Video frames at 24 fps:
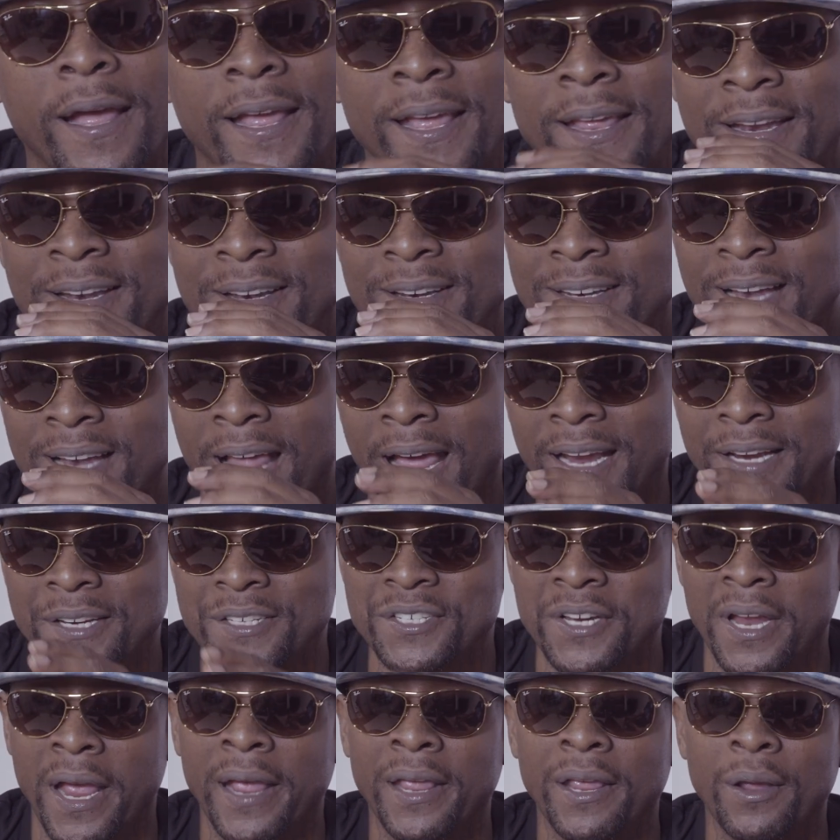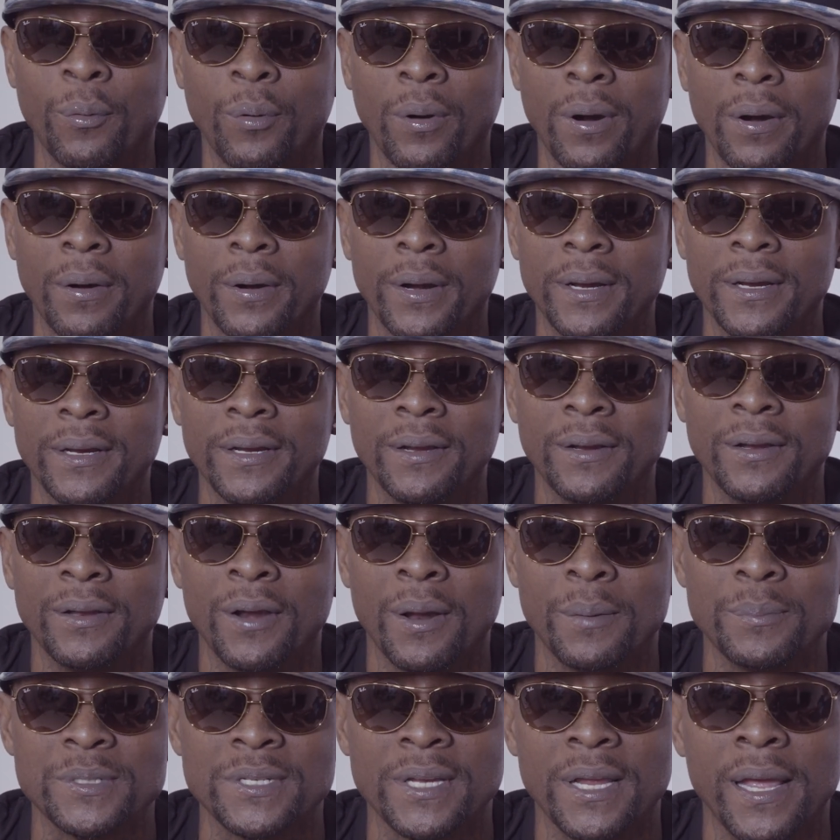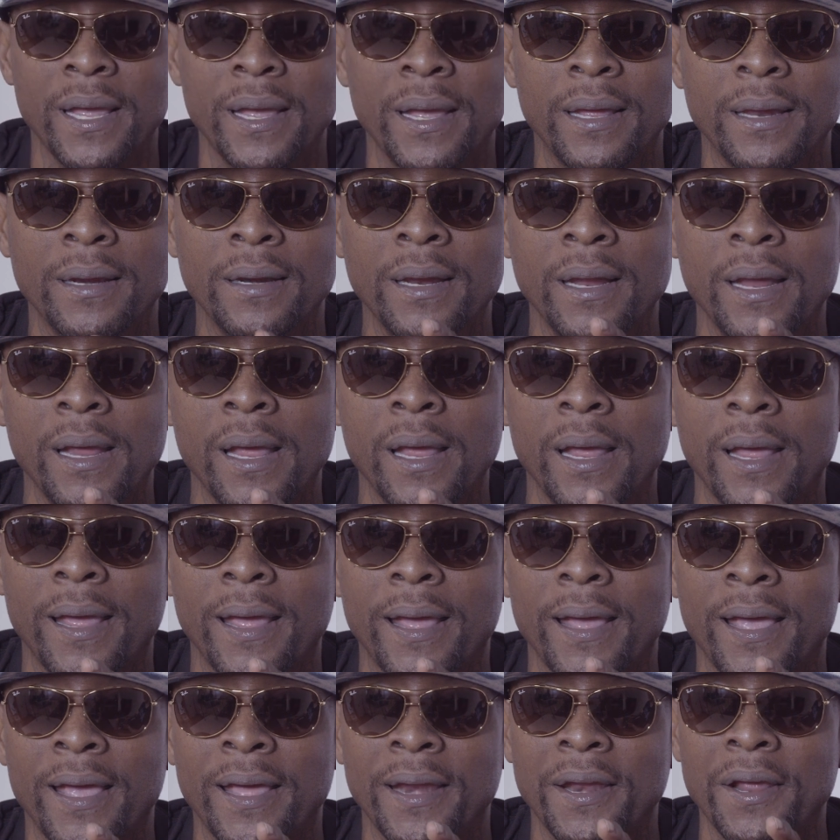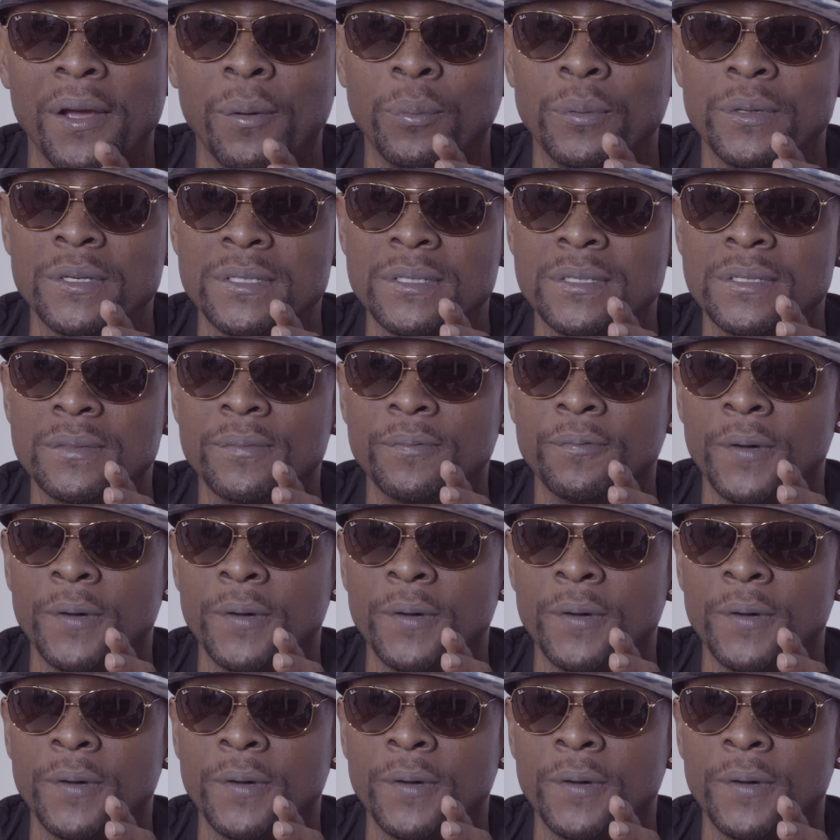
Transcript: in like January. You know what I'm saying? And it was